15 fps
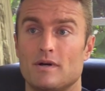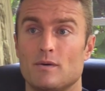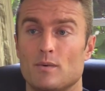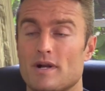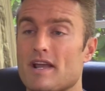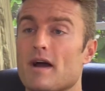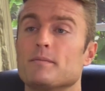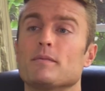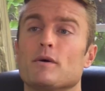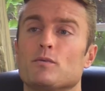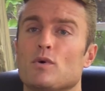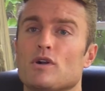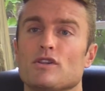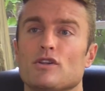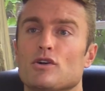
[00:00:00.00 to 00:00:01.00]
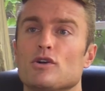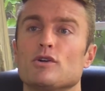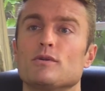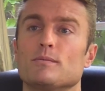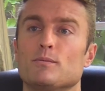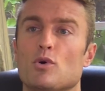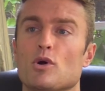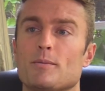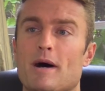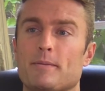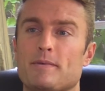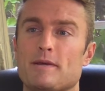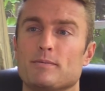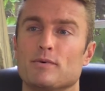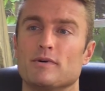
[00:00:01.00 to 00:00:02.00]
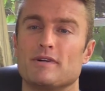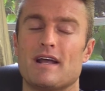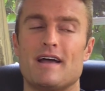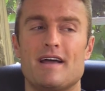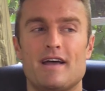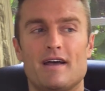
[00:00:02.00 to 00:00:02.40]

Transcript: Want to um, I want to learn more about people, and